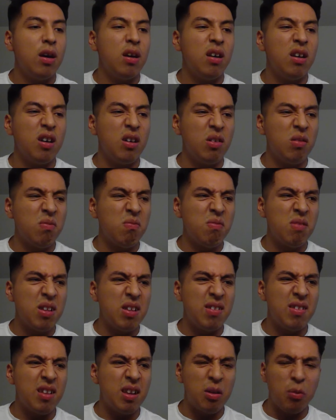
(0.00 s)

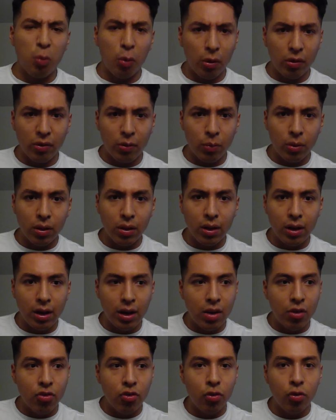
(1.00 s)
it wasn't really an
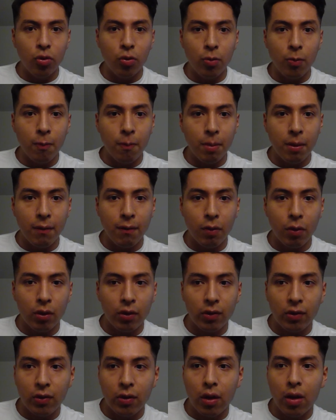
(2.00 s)
issue to be
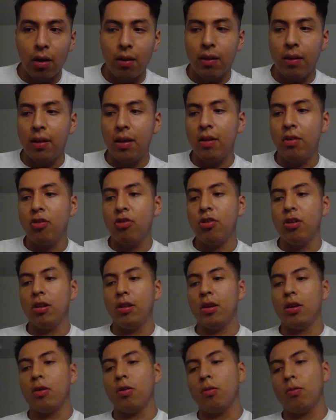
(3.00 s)
focused on. And then she
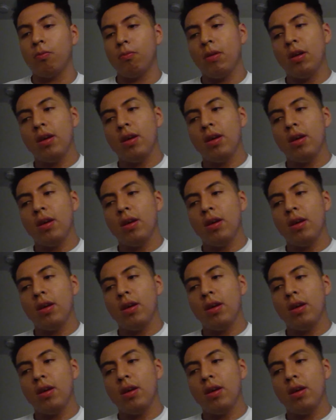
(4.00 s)
later